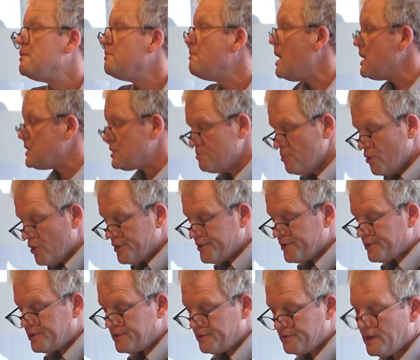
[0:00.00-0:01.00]
mass
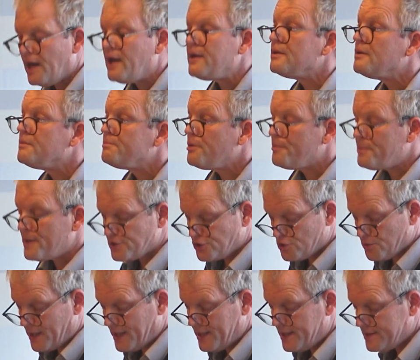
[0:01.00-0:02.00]
murder and
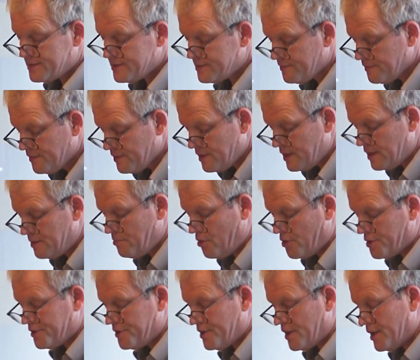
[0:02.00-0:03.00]
perpetuated in
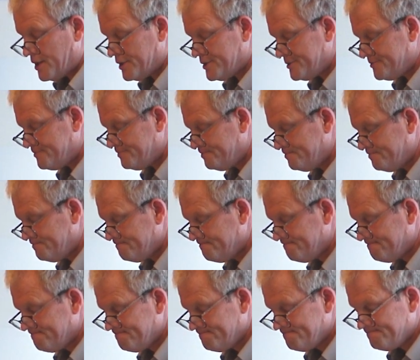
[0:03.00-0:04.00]
modern art.
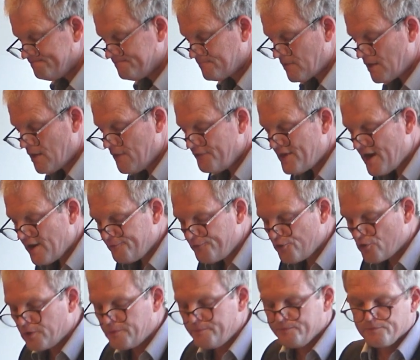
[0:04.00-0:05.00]

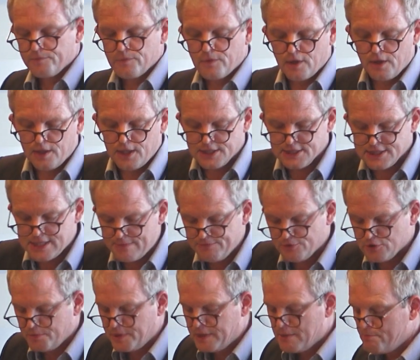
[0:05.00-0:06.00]
Therefore, it
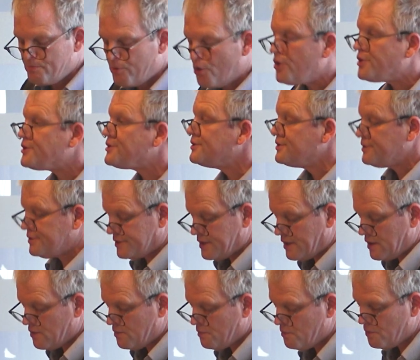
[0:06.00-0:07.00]
seems to be important
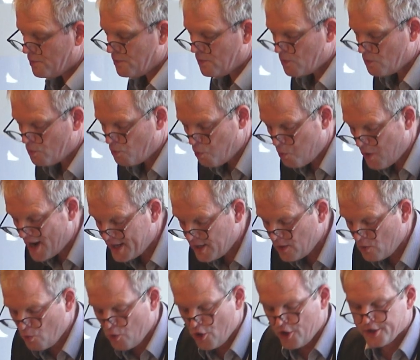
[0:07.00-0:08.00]
then
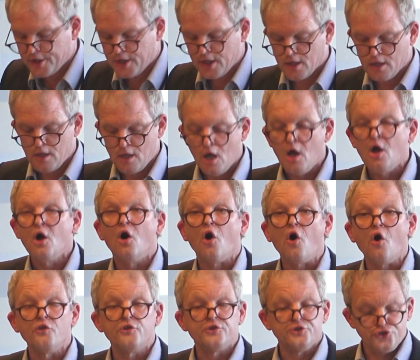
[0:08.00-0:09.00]
when working
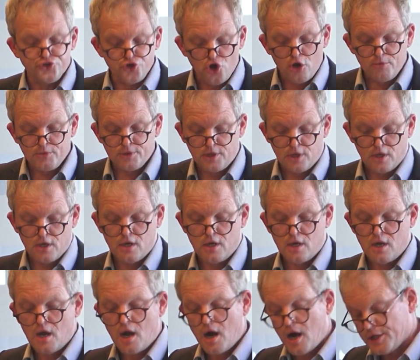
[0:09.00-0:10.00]
on the German
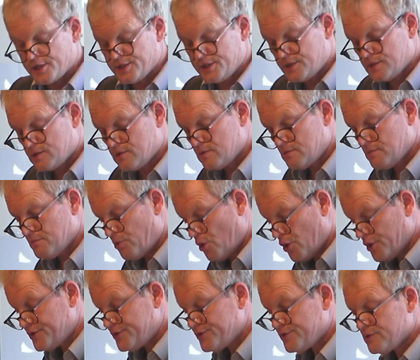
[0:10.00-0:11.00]
artist,
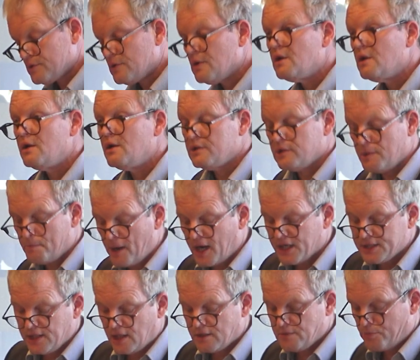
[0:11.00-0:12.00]
Beuys, the
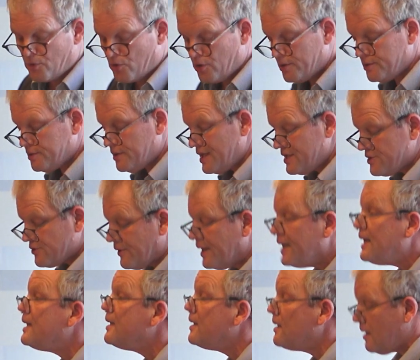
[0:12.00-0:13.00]
Baghdad born
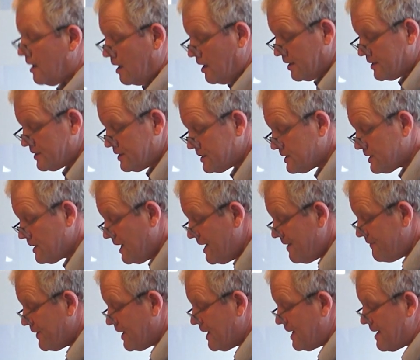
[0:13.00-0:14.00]
Israeli artist
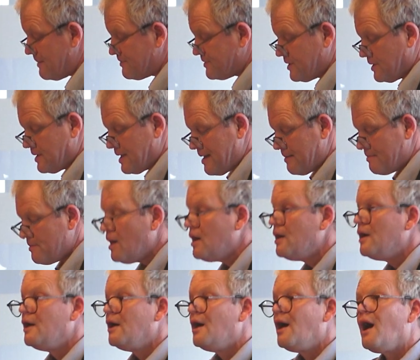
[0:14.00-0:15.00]
living in Amsterdam
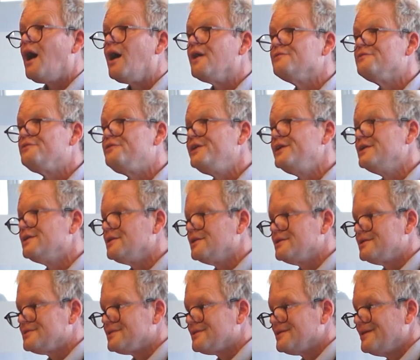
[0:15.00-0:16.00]

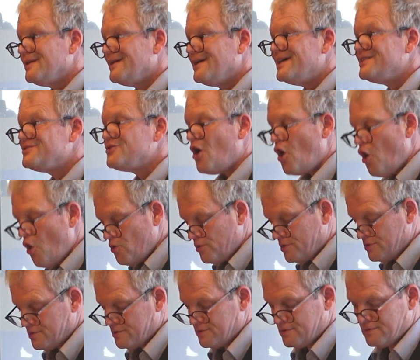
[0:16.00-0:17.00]
unveiled his
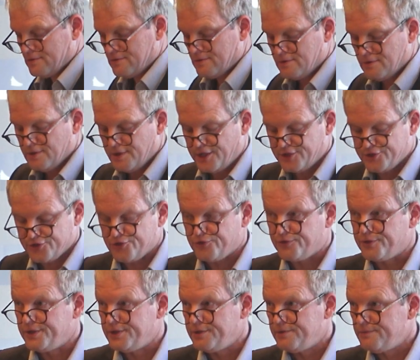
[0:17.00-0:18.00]
own
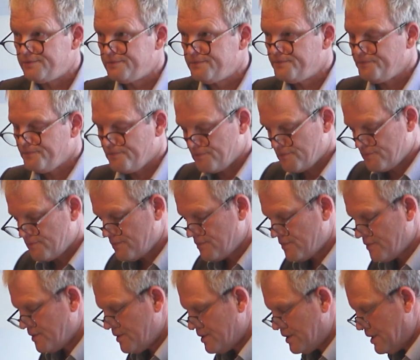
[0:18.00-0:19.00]
history.
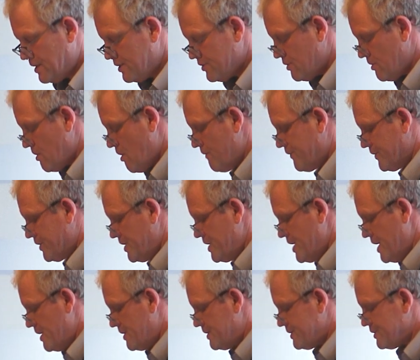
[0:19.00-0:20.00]
So, over the
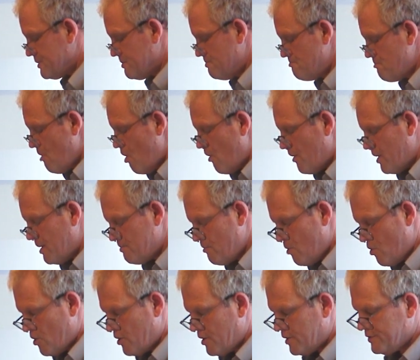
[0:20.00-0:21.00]
years, more and
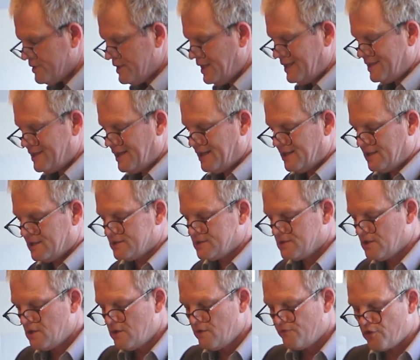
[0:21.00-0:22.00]
more
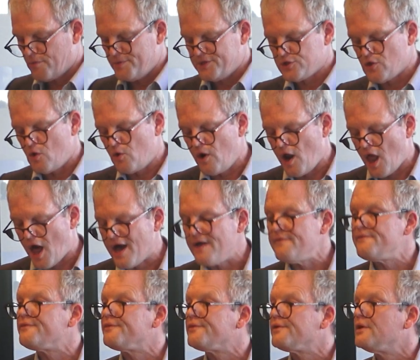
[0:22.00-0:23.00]
details from his own
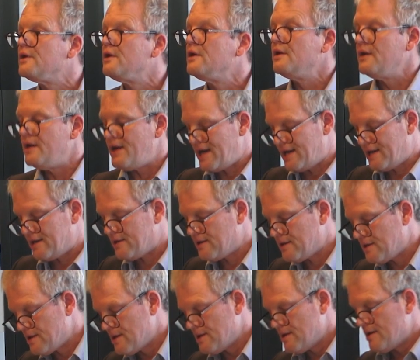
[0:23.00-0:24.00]
life
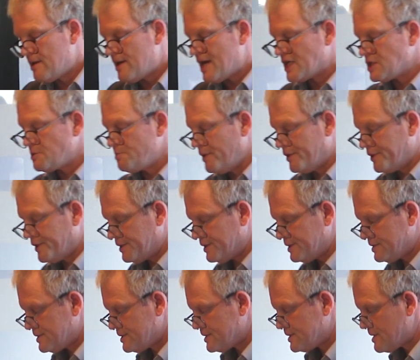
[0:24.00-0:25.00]
and
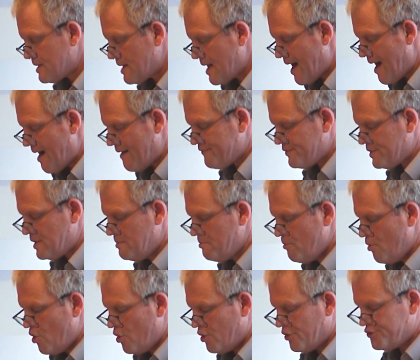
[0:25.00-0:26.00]
experience have
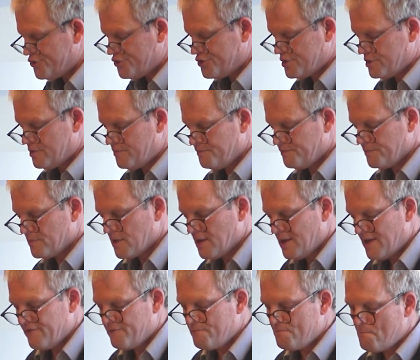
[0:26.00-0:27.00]
emerged.
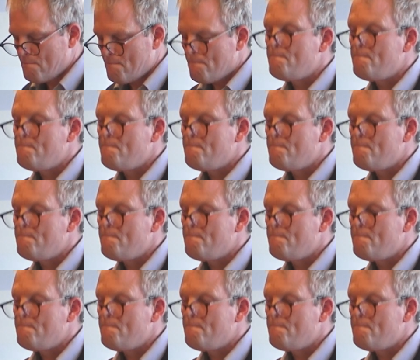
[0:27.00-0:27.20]
If